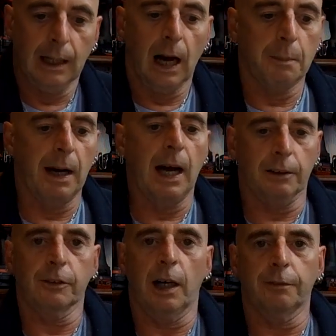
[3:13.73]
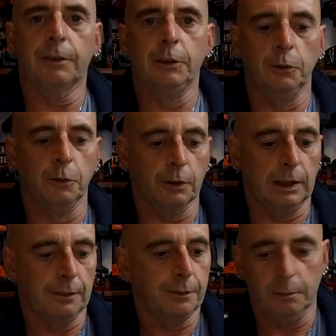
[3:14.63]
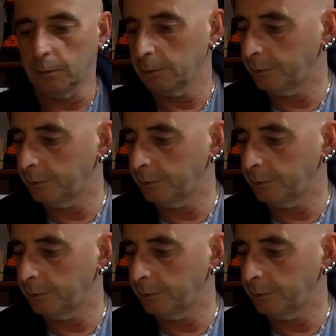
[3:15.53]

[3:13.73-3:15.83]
I might actually have to use a different